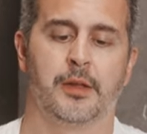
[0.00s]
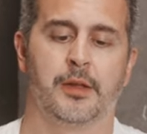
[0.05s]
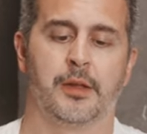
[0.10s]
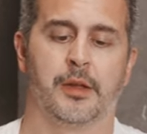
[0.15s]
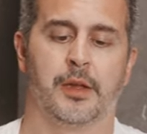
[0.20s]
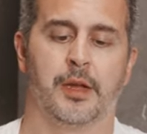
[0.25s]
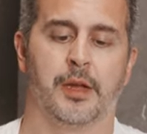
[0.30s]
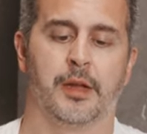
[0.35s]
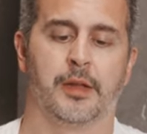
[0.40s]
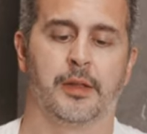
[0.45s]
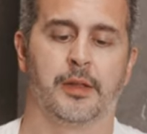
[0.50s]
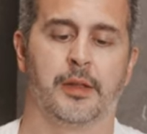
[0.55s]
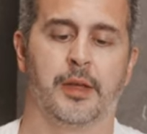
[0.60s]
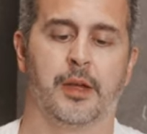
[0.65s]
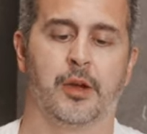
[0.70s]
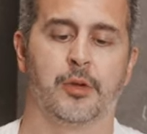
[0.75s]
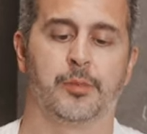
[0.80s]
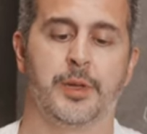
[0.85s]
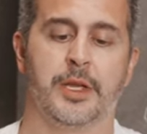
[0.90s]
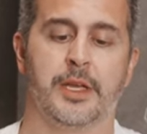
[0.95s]

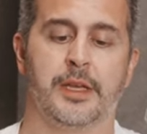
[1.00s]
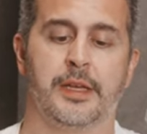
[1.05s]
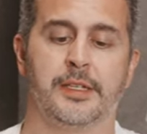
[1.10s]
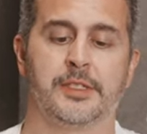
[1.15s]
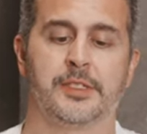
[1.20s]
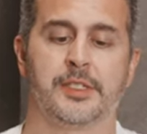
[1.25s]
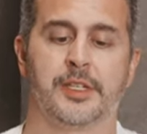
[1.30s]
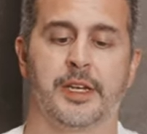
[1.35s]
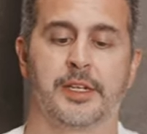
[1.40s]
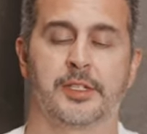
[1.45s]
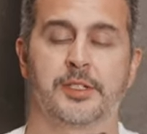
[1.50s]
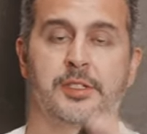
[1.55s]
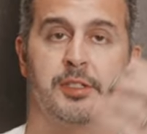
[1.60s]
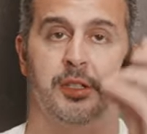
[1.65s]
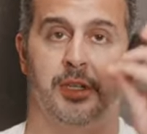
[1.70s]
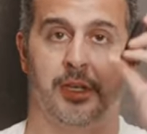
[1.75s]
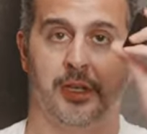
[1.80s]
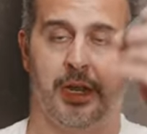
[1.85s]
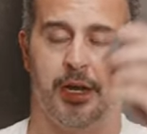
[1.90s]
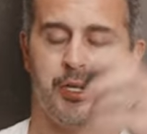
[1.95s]

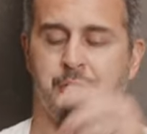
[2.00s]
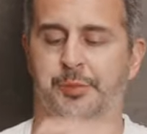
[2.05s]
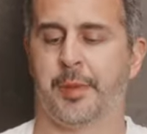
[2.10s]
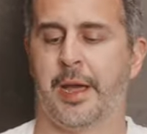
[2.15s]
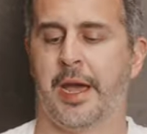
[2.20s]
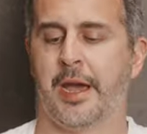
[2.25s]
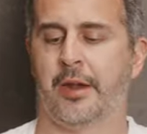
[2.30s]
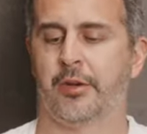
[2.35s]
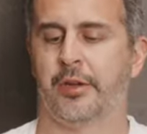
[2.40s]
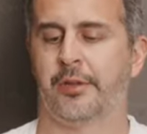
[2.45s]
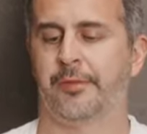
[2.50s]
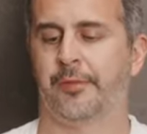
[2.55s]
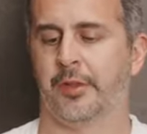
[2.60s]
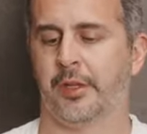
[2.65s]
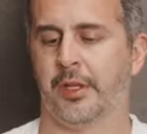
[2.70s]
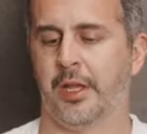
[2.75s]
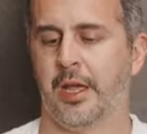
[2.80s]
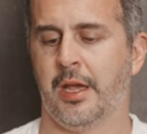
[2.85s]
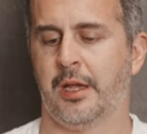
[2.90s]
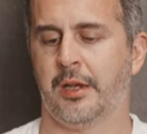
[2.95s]
LPE6NH battery for the
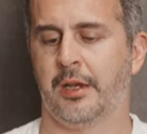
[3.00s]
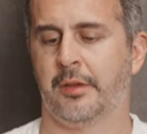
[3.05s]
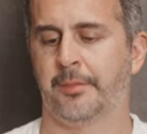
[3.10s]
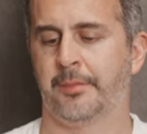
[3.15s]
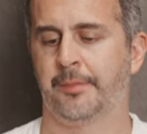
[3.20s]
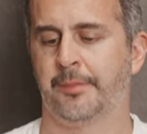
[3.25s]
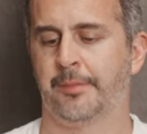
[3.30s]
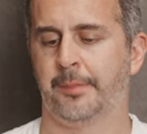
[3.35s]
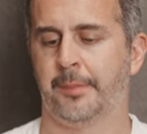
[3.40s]
Canon.